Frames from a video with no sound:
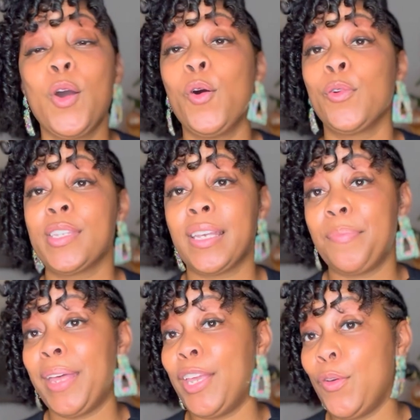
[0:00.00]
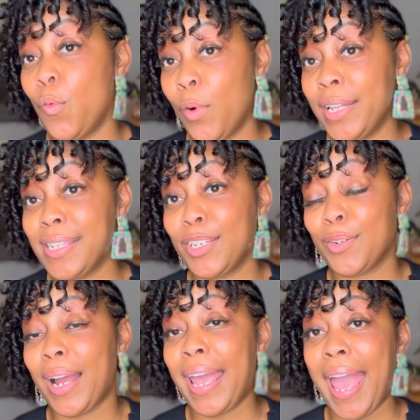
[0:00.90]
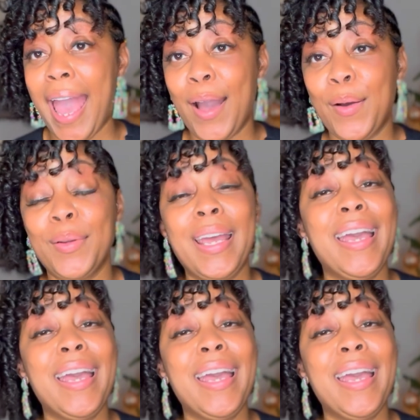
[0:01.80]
or some that you want to try out.